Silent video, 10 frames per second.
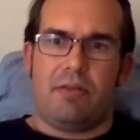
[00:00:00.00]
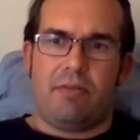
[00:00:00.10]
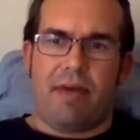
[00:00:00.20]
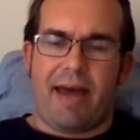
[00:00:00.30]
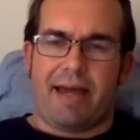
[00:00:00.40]

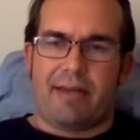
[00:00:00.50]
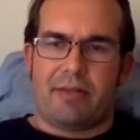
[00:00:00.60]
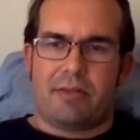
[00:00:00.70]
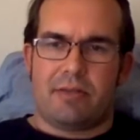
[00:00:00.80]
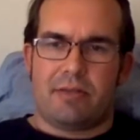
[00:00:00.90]
that
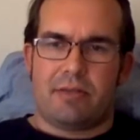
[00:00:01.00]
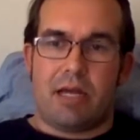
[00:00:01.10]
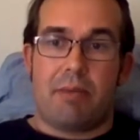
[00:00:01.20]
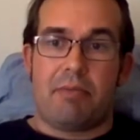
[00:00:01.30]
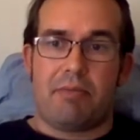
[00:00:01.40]

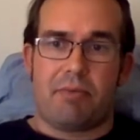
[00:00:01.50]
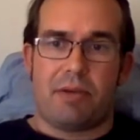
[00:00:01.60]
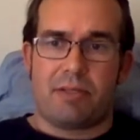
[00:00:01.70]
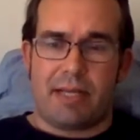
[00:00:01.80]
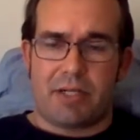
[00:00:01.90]
stop and
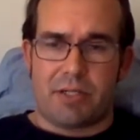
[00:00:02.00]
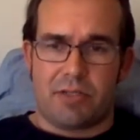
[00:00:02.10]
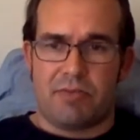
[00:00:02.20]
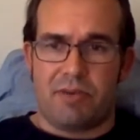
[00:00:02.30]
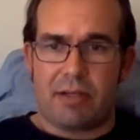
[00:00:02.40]
frisk actually
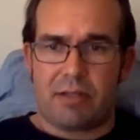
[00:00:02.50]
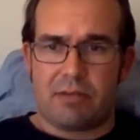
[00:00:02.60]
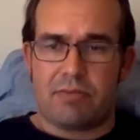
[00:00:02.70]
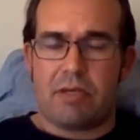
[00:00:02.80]
is effective,